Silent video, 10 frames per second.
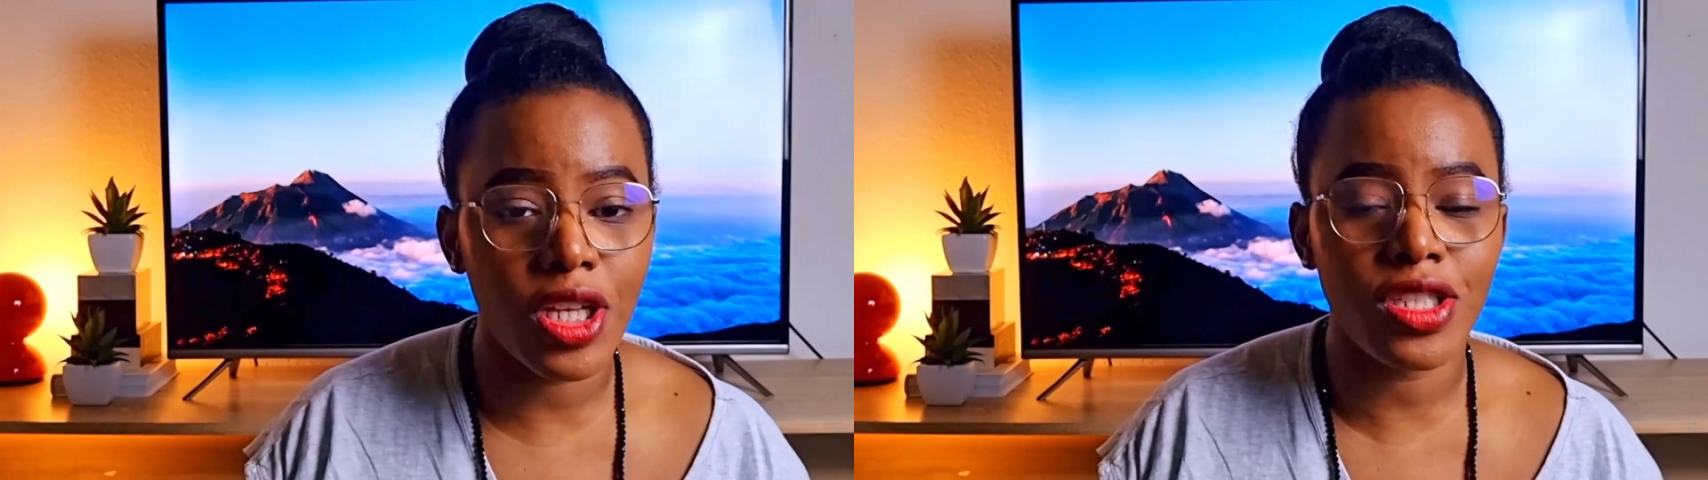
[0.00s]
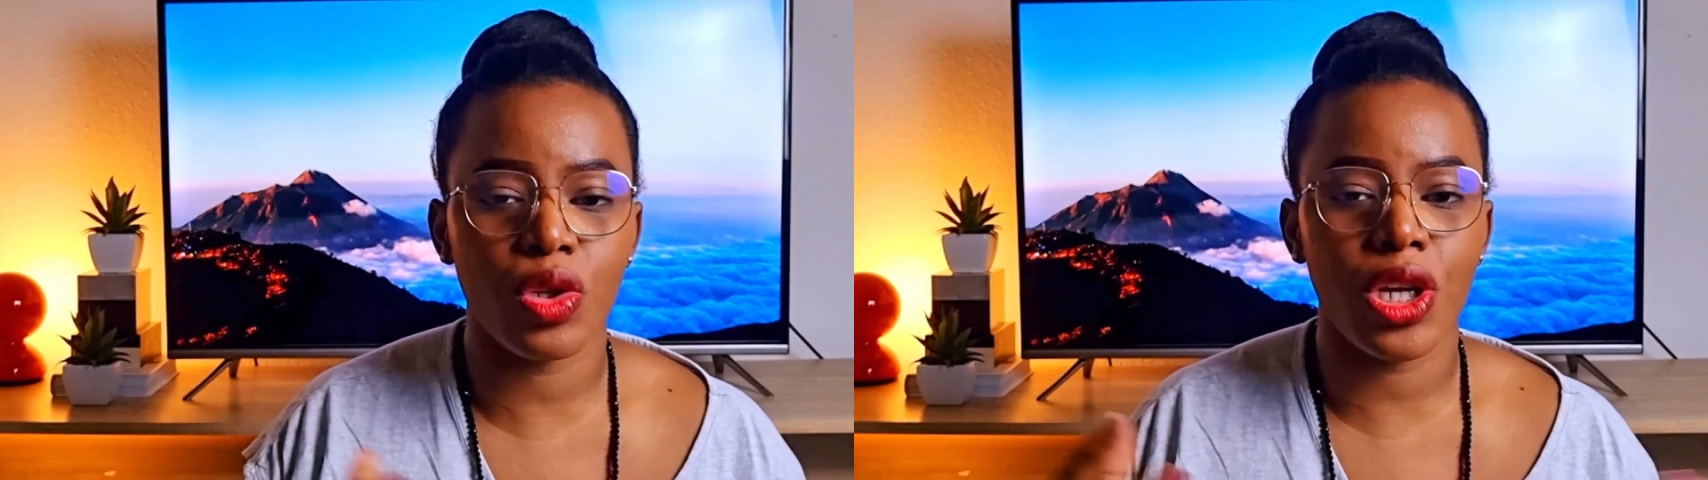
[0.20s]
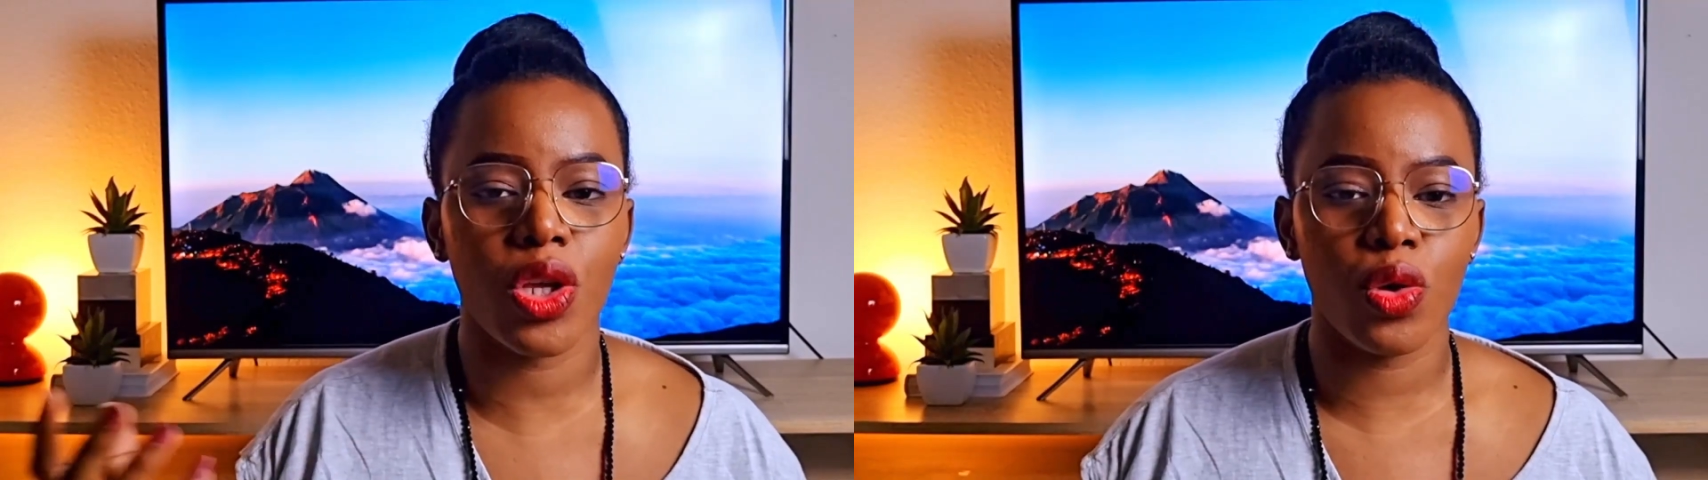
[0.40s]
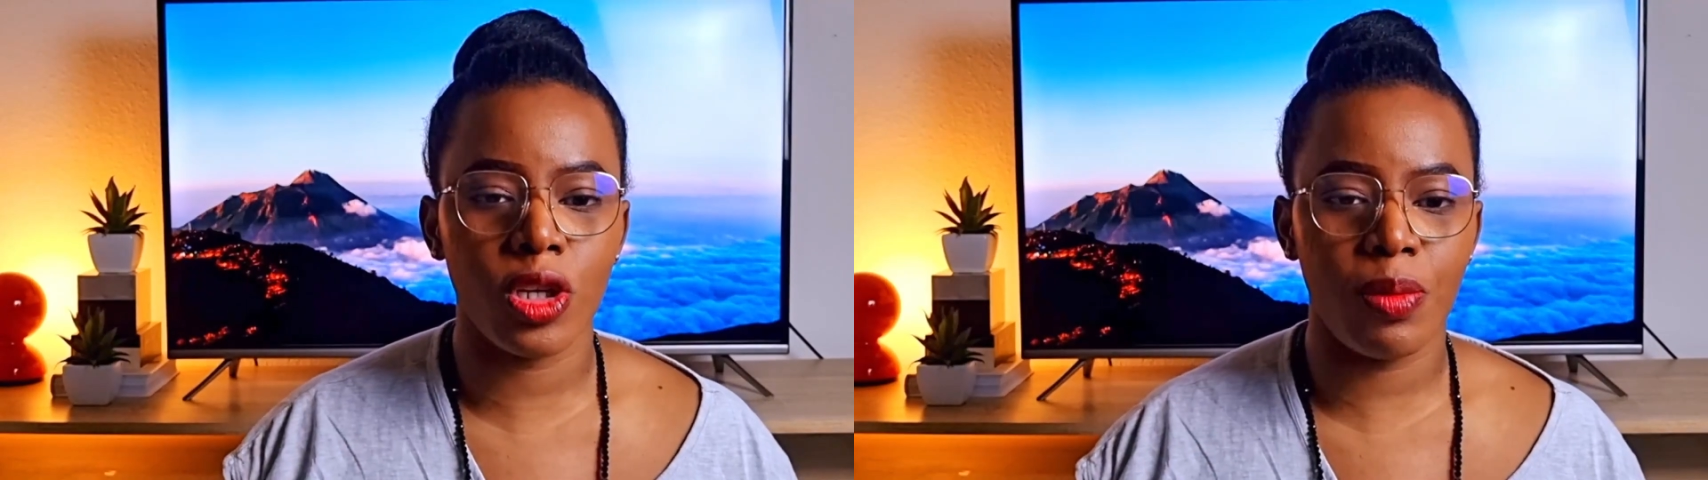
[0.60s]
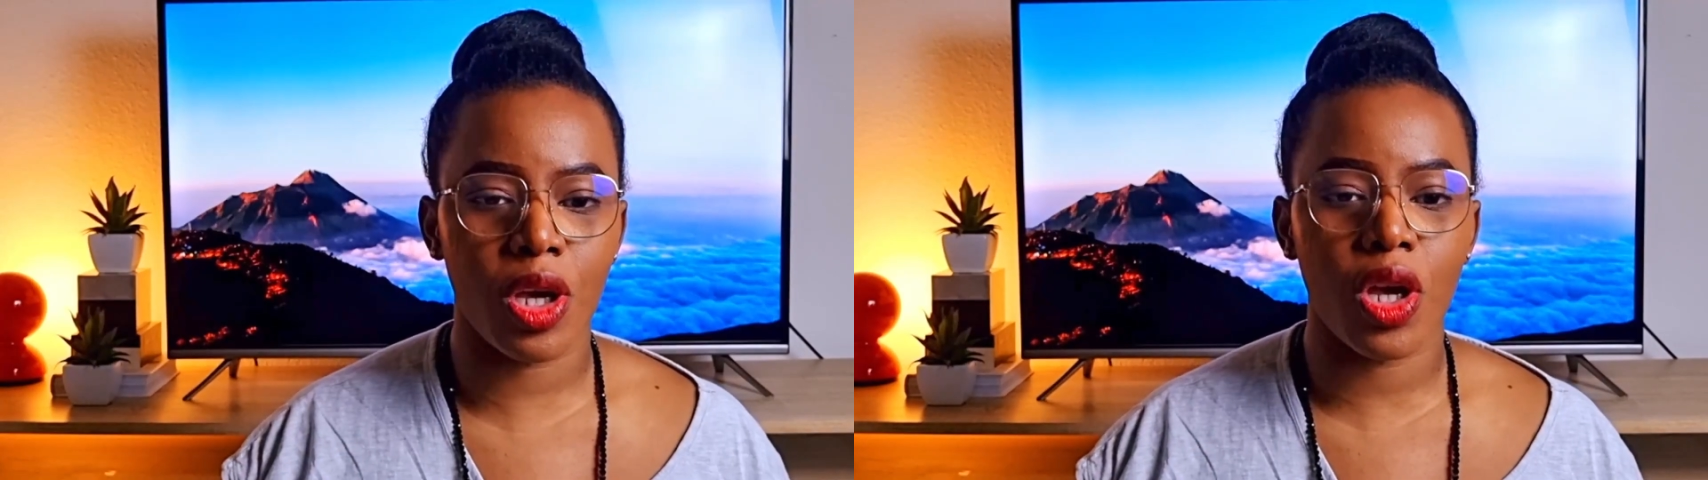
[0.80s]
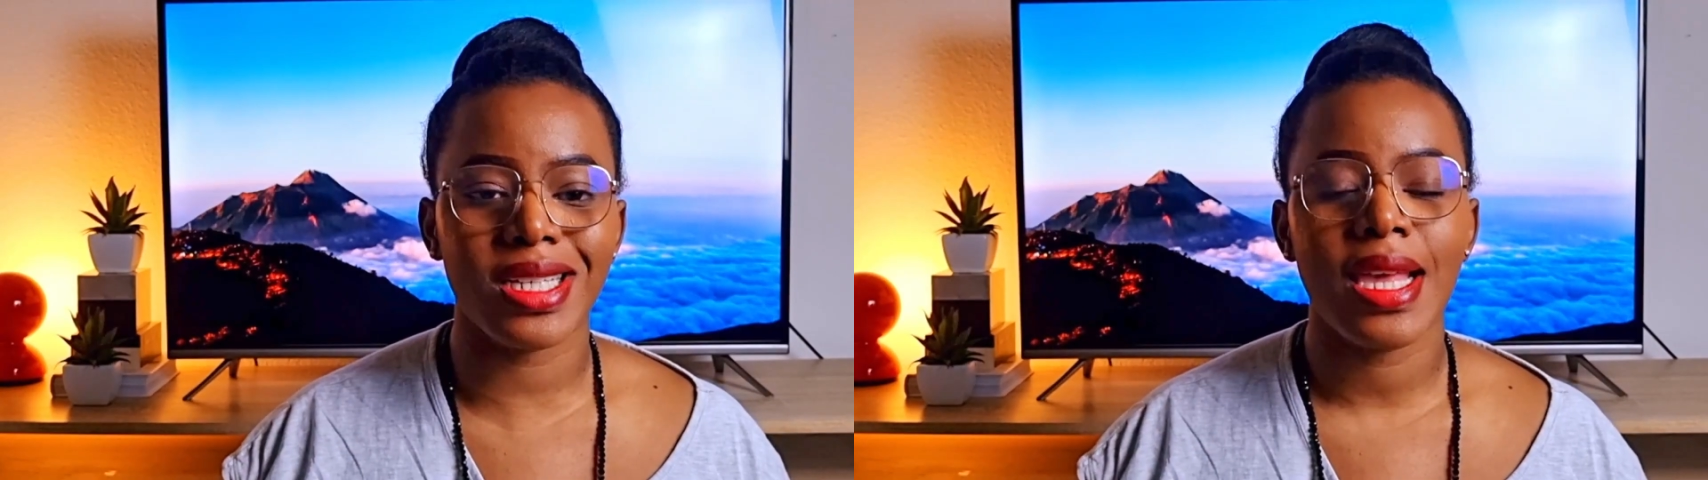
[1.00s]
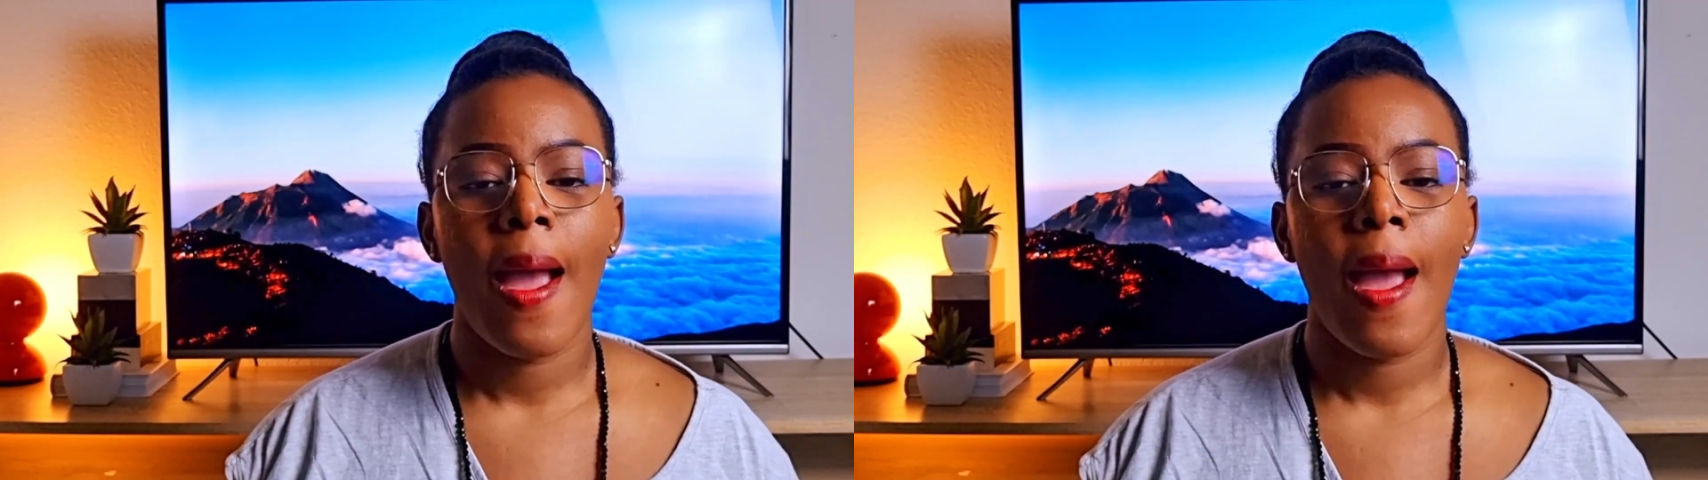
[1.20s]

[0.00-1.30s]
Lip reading: is really good because